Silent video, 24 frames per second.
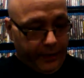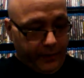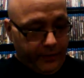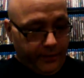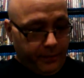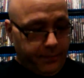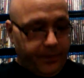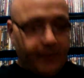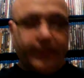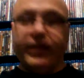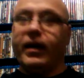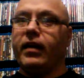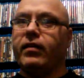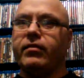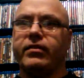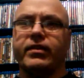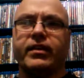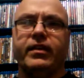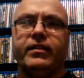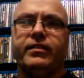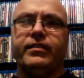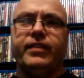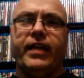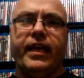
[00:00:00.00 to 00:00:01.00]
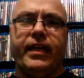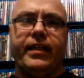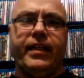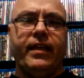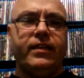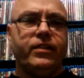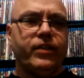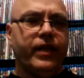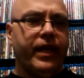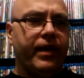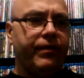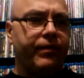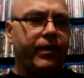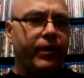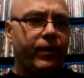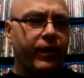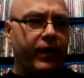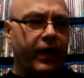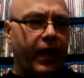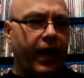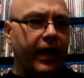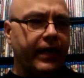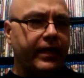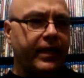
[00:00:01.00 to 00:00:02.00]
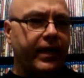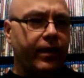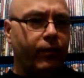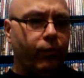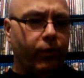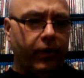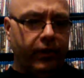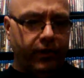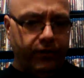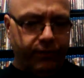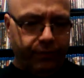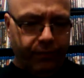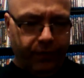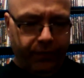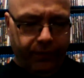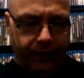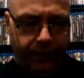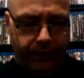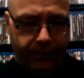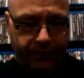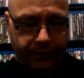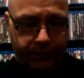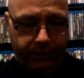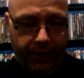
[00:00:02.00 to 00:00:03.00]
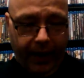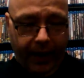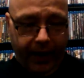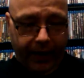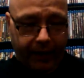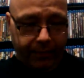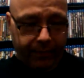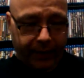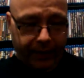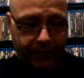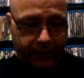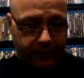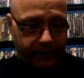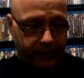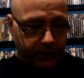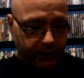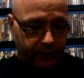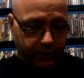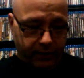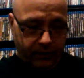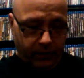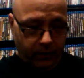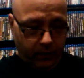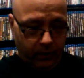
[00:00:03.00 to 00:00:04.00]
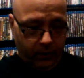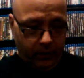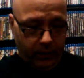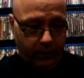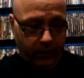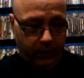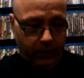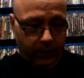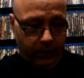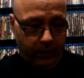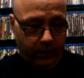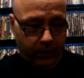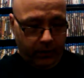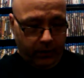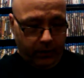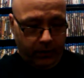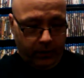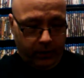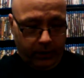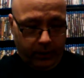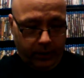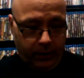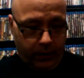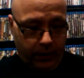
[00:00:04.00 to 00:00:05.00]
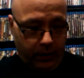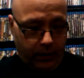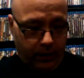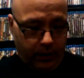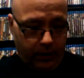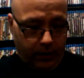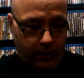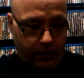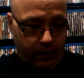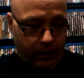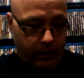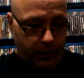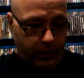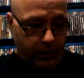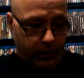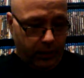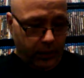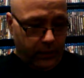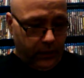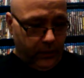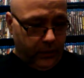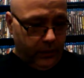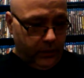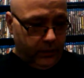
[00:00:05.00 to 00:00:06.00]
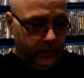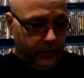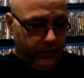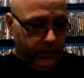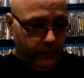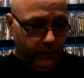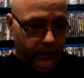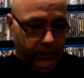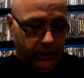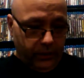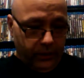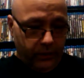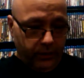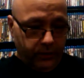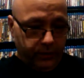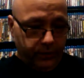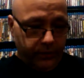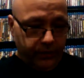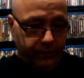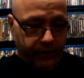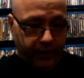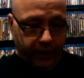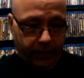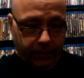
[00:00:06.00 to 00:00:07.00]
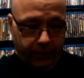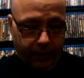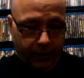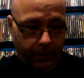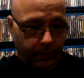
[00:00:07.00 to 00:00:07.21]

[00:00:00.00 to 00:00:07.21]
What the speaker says: Because I mean, I was gonna say that should give you an idea of when this movie was made because it's let's see, when did this movie come